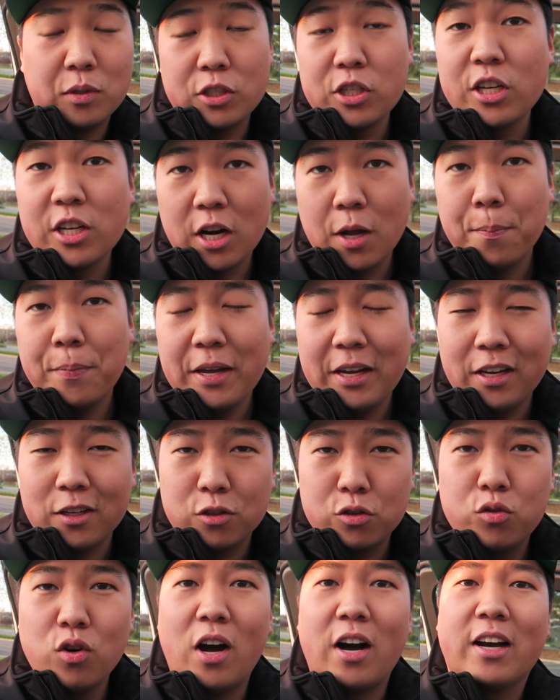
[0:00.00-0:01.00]
which ended up being
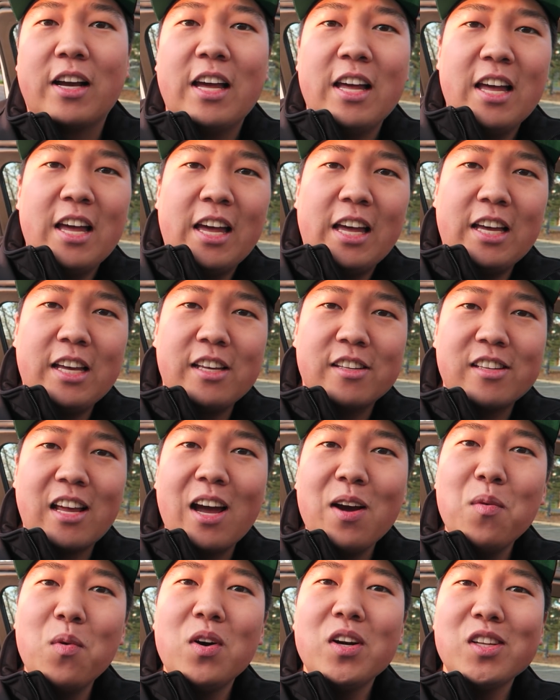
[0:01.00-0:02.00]
a truck, is
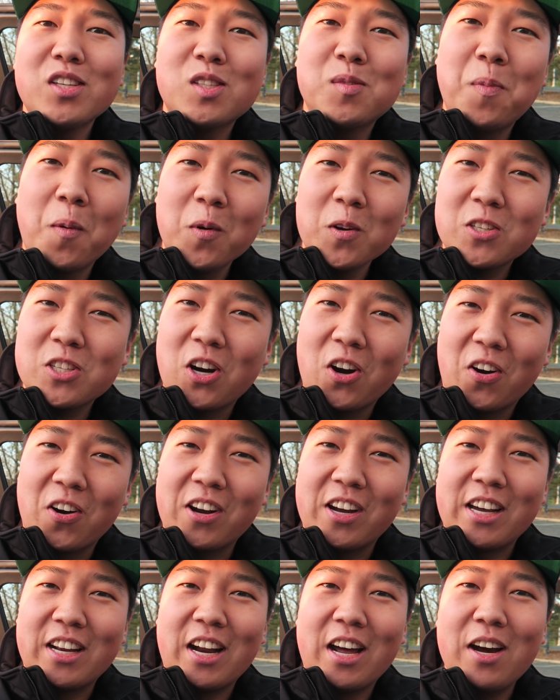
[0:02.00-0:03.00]
I want a sports
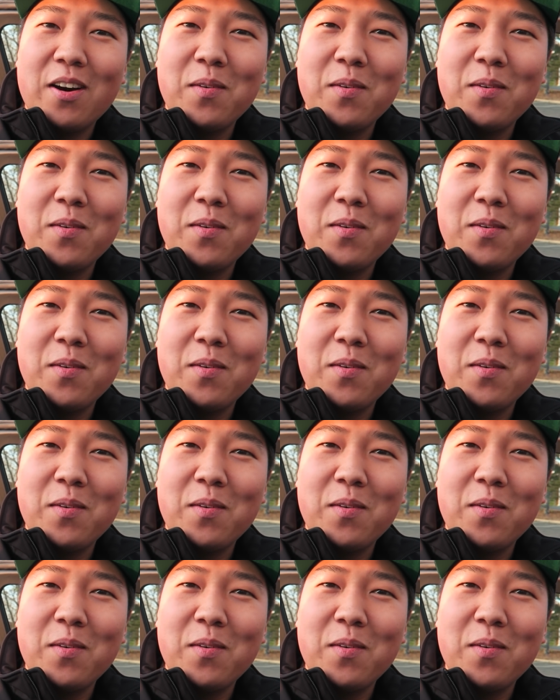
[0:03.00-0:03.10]
car again.